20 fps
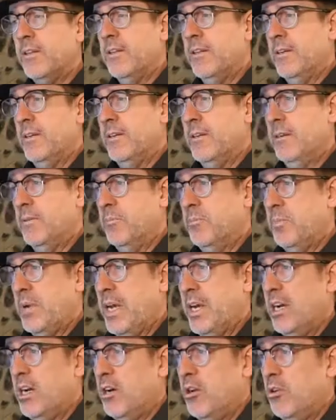
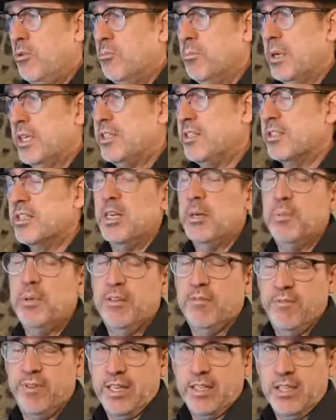how much it's going to be
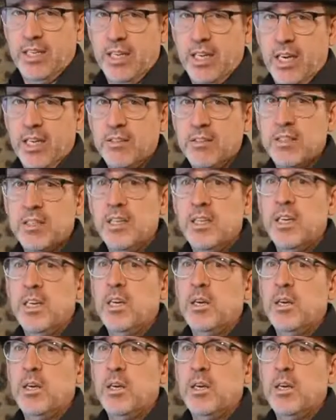affecting us.